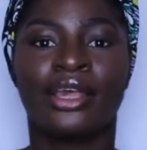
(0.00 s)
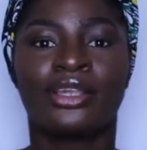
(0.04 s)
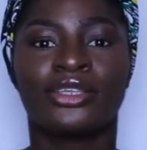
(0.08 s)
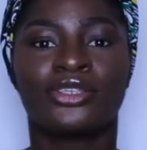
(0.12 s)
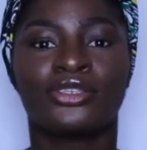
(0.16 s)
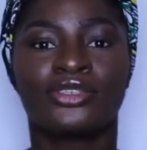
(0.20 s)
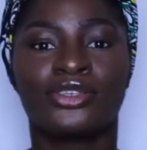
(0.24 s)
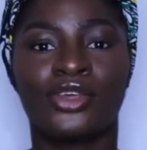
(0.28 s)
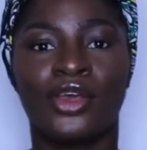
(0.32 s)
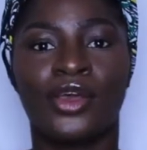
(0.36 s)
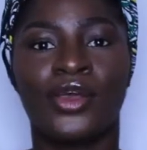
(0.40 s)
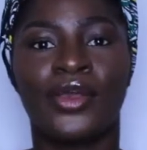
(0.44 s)

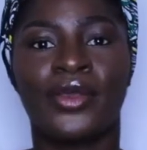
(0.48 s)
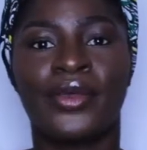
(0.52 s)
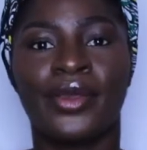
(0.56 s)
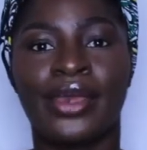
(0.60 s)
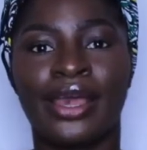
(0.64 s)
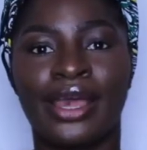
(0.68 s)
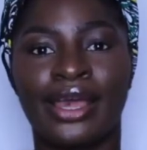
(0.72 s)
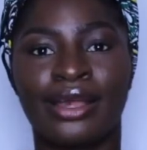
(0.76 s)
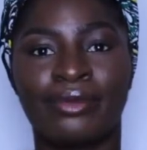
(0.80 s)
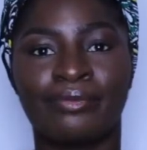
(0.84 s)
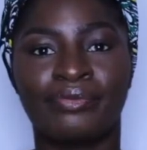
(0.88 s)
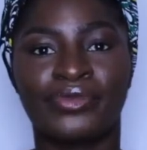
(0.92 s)
So
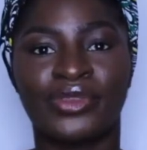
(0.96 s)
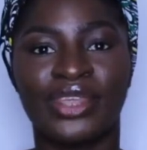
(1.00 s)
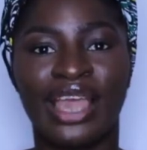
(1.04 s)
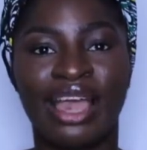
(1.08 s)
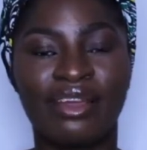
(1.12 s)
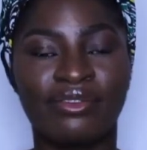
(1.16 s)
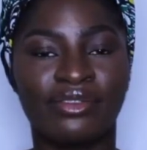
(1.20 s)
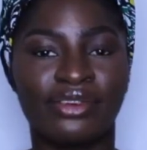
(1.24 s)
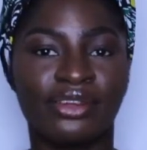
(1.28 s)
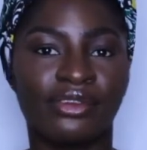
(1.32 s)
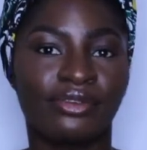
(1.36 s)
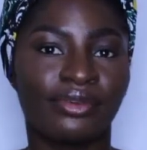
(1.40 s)

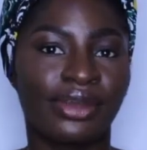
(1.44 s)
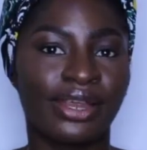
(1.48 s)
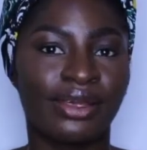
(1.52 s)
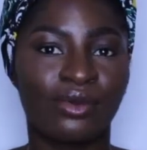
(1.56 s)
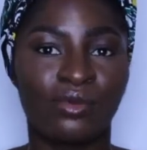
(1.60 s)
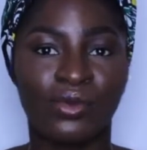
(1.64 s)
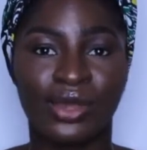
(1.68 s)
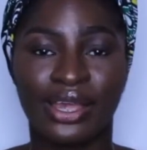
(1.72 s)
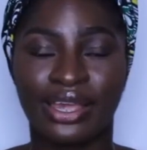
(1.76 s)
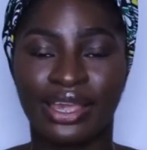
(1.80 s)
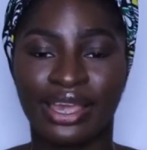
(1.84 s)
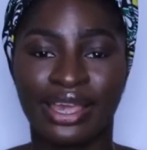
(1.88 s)
having a
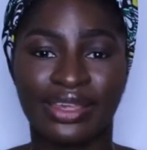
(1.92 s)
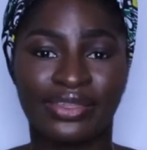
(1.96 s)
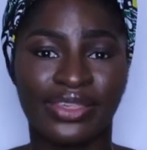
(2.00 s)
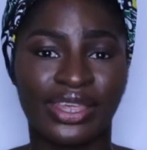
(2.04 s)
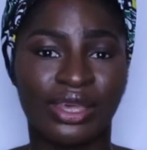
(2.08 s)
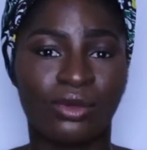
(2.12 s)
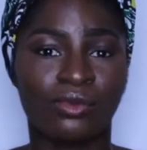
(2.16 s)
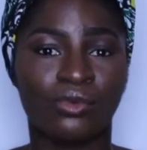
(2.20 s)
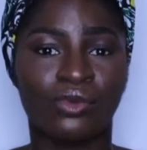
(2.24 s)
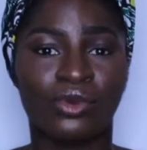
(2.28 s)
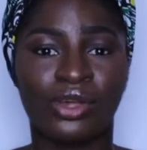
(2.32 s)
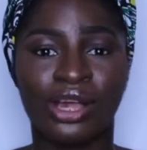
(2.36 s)
great work
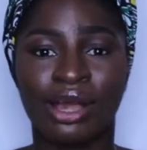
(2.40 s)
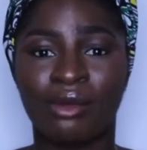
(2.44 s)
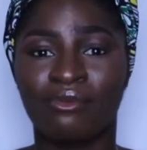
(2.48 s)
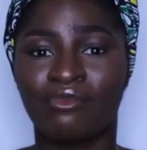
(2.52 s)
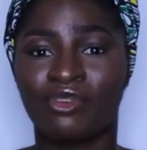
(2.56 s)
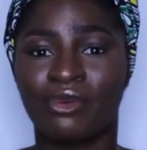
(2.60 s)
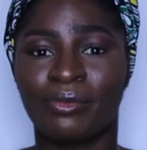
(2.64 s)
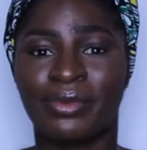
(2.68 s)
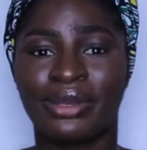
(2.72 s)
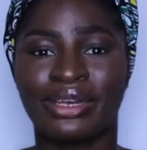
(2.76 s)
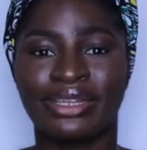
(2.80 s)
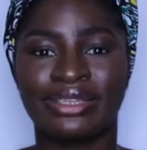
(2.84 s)
ethic will come
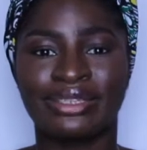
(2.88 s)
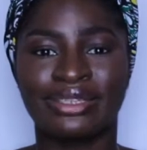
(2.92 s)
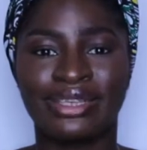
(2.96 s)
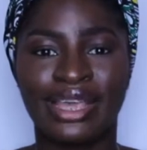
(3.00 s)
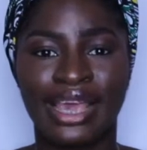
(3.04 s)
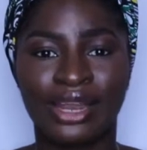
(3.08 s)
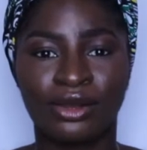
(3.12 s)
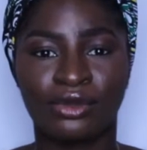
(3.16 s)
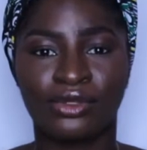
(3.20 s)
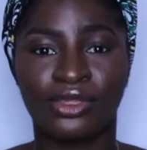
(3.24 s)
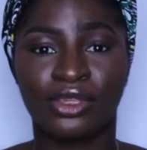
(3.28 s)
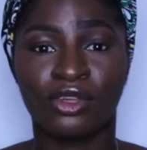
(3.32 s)
from an
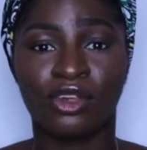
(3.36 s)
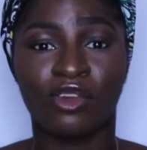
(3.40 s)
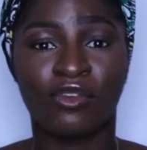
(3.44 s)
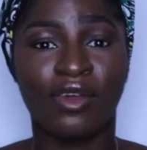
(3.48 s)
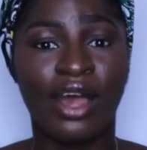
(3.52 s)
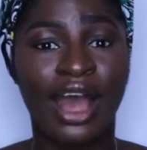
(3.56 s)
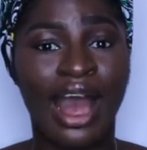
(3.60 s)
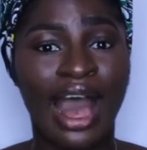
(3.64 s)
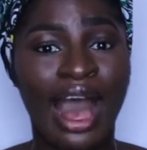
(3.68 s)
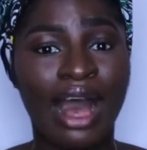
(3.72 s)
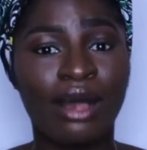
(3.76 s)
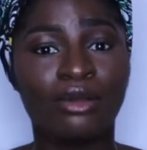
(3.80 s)
internal thing of
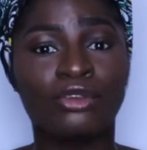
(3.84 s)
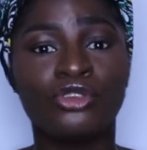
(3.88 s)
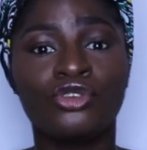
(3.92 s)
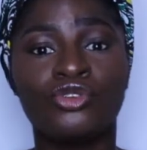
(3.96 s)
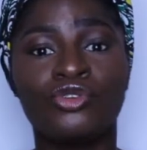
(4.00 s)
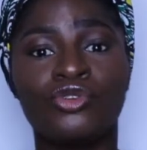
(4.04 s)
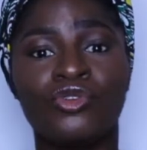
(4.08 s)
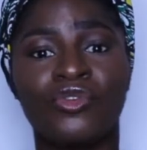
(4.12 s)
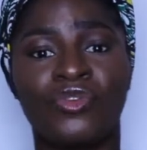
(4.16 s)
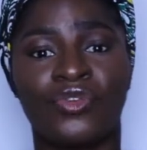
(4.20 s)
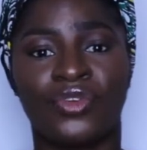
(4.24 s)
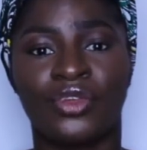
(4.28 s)
how
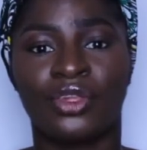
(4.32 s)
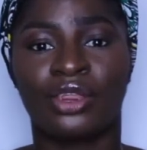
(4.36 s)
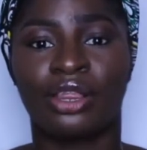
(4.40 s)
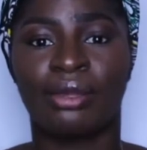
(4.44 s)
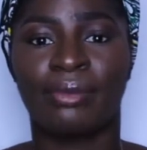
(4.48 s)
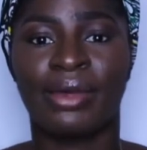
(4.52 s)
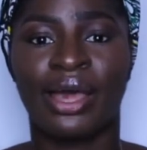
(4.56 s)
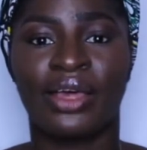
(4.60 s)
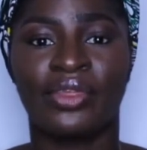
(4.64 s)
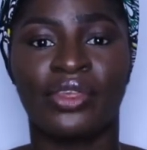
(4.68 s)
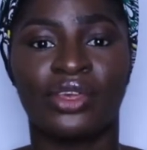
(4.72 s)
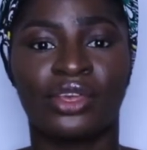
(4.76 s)
you feel
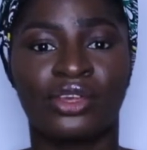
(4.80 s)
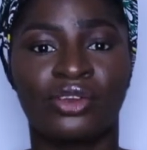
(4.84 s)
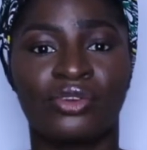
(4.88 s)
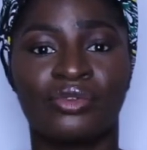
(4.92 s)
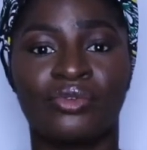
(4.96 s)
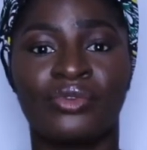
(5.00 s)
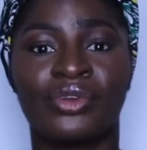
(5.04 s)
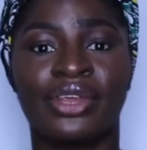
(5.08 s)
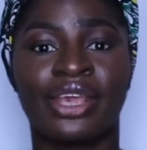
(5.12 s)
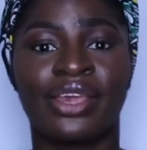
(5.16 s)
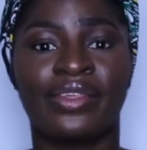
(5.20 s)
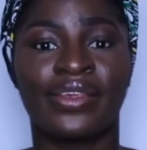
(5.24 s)
about the
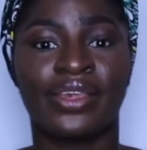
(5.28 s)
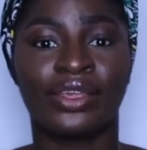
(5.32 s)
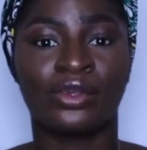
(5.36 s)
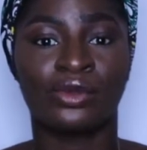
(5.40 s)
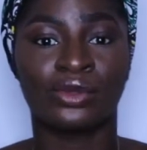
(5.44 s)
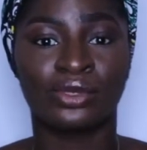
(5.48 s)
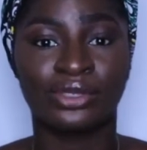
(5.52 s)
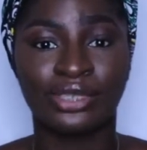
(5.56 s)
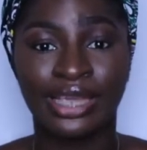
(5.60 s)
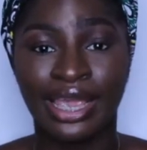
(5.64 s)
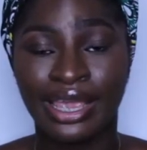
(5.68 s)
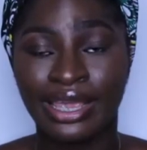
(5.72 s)
career that
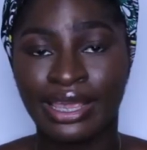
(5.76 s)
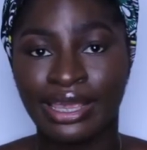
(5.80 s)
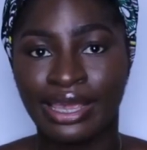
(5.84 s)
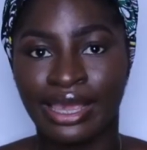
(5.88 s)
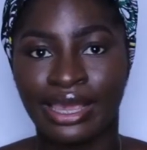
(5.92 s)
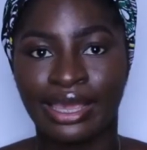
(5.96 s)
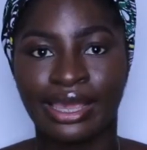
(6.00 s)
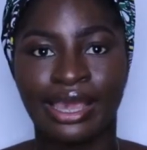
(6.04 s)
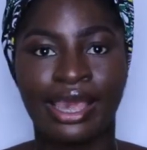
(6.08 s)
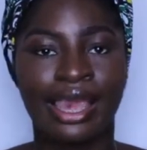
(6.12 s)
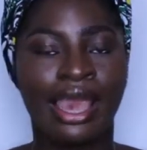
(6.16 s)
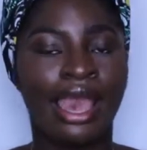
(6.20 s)
you're
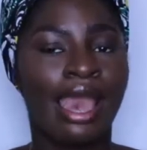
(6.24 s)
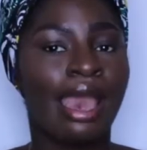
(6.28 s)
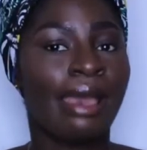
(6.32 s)
taking.